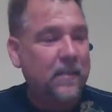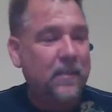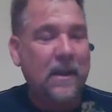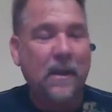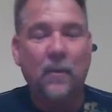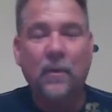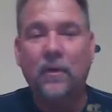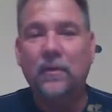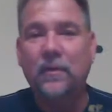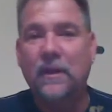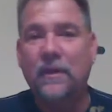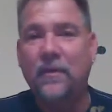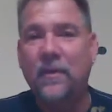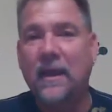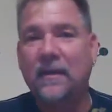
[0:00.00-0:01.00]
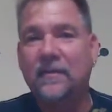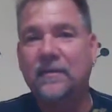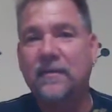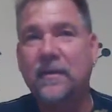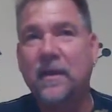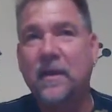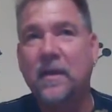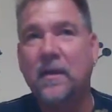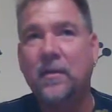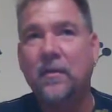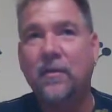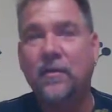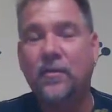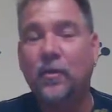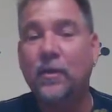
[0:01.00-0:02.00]
but I will in the next
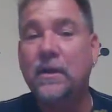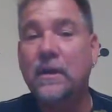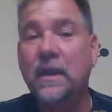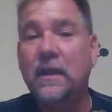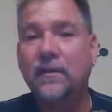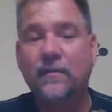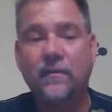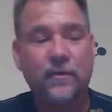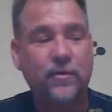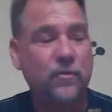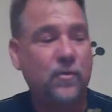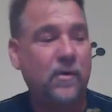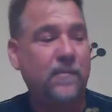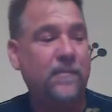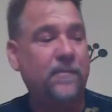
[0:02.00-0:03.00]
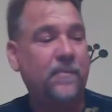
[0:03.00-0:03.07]
30 days for sure.